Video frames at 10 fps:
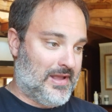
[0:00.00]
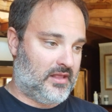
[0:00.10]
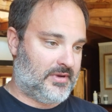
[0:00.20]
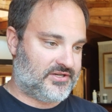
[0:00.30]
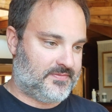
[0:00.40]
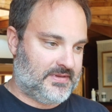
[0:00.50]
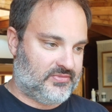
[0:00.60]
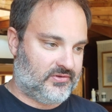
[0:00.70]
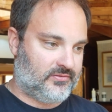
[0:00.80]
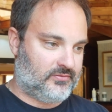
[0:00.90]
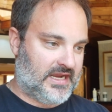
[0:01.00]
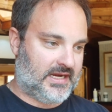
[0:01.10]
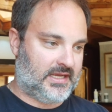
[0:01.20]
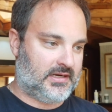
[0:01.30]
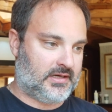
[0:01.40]
Well, a bunch of people
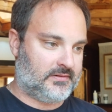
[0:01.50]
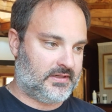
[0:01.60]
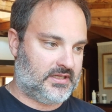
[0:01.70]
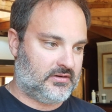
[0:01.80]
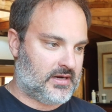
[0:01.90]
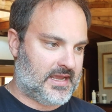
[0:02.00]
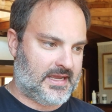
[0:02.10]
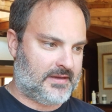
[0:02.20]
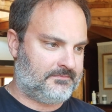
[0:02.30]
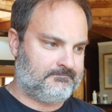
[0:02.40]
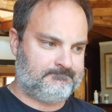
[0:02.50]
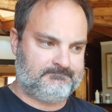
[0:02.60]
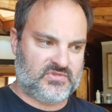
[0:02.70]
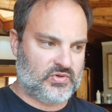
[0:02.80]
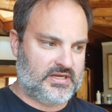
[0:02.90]
weighed in, and here I am
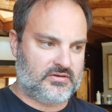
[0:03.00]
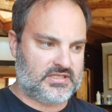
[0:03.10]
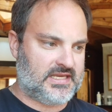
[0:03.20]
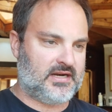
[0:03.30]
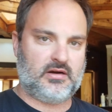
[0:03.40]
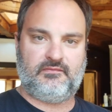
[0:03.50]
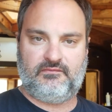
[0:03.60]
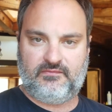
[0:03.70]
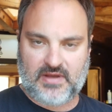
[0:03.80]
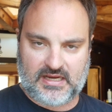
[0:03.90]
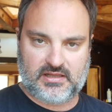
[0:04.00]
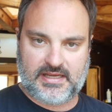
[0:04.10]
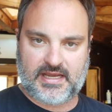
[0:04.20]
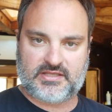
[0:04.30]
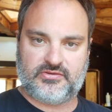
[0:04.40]
3 years later,
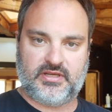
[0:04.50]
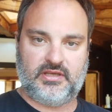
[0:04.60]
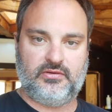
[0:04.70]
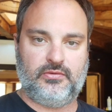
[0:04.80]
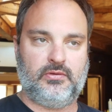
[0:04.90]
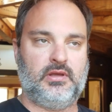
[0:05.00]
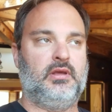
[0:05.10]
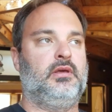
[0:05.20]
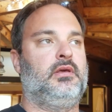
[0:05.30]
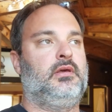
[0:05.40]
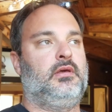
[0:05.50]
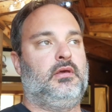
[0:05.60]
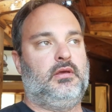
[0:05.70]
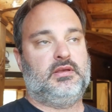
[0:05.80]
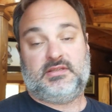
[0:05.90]
finally answering you.
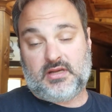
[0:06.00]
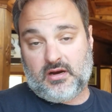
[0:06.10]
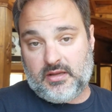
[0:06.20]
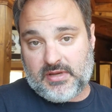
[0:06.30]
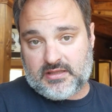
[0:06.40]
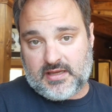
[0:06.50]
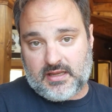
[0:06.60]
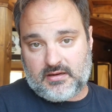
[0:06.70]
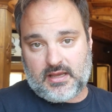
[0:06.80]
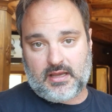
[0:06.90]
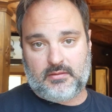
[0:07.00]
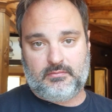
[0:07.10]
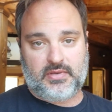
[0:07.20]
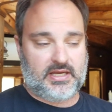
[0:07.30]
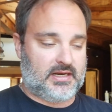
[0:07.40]
Sorry about that,
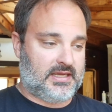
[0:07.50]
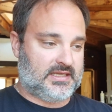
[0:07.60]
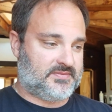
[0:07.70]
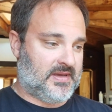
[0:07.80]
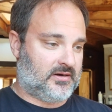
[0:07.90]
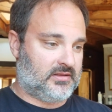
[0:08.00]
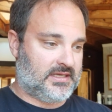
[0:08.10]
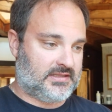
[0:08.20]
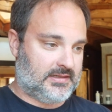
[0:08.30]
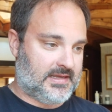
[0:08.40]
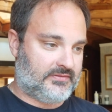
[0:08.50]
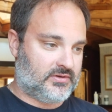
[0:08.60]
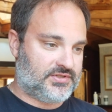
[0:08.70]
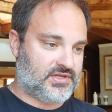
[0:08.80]
but I guess better late than never.